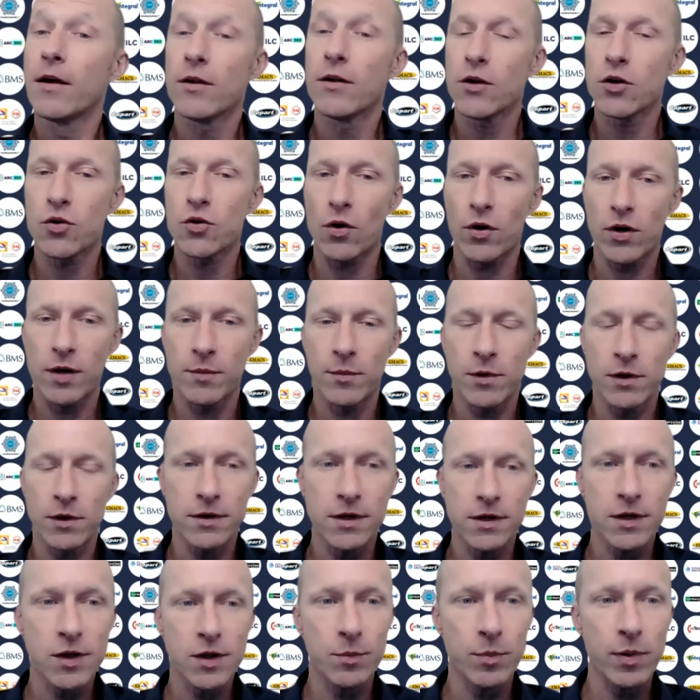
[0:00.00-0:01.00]
the document
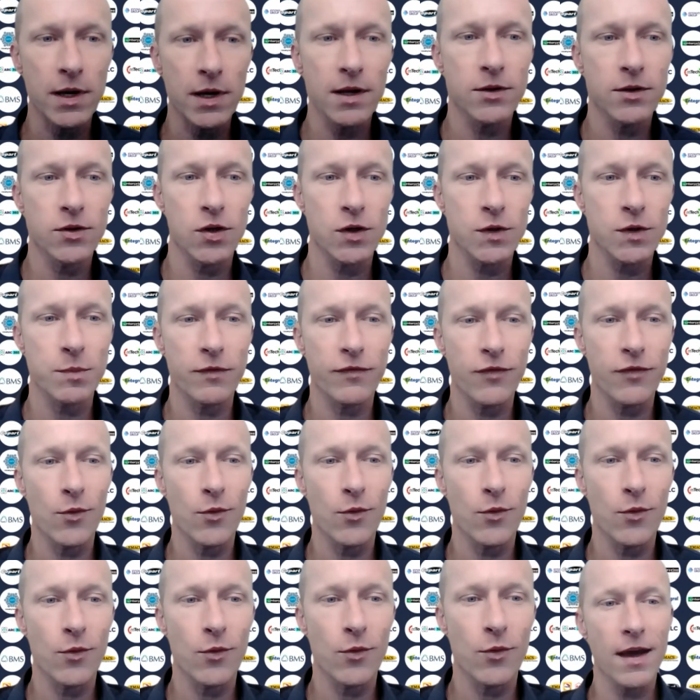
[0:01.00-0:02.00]
disappeared just before
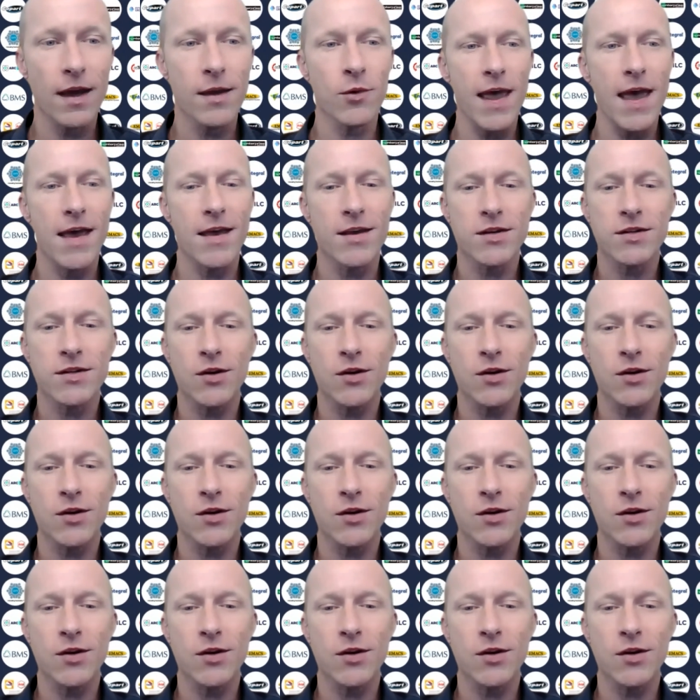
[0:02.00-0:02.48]
we came on air.